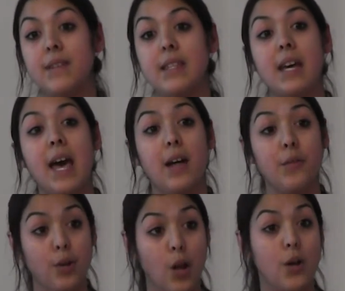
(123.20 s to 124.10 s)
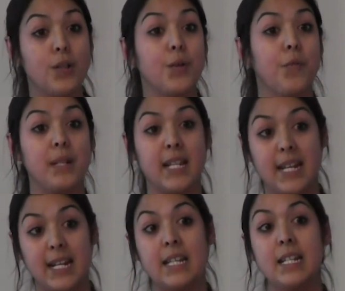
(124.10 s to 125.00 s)
of either health loss or of
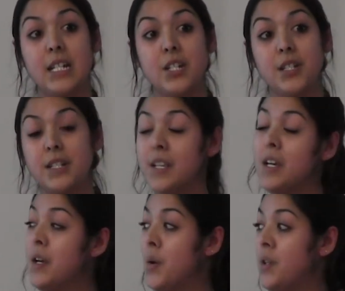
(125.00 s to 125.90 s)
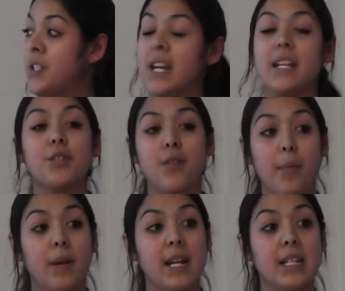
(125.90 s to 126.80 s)
particular conditions, which are then
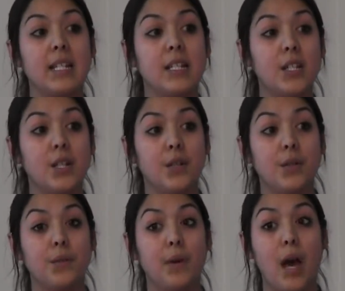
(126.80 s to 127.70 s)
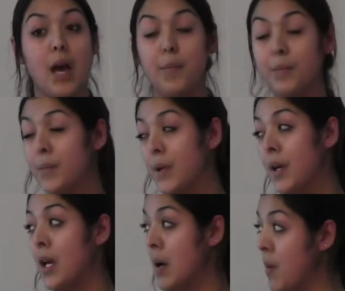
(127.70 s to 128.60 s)
extrapolated to
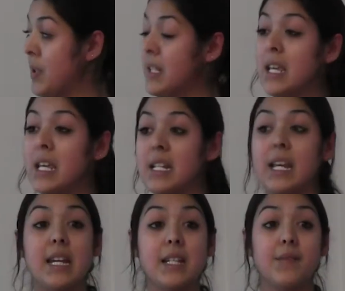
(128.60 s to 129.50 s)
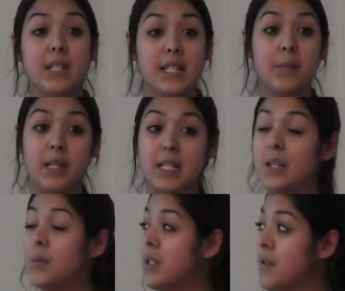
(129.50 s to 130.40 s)
come up with indicators for
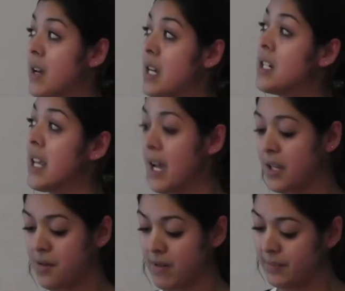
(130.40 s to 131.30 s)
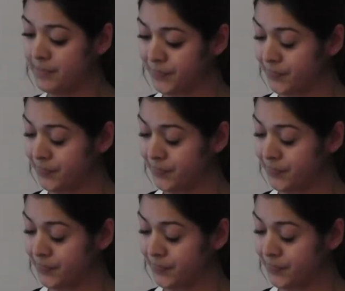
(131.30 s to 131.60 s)
disability, which are not actually accurate.